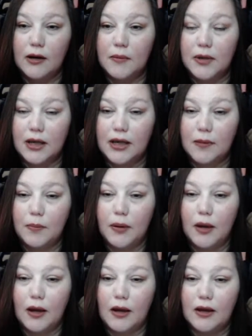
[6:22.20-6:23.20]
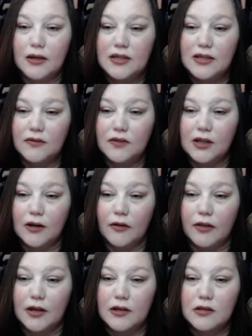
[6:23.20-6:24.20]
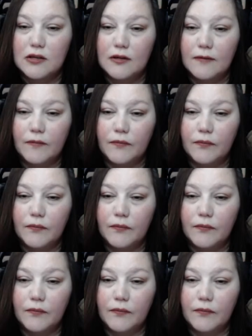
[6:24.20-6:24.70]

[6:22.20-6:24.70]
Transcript: I'm going to keep uh, sifting all this.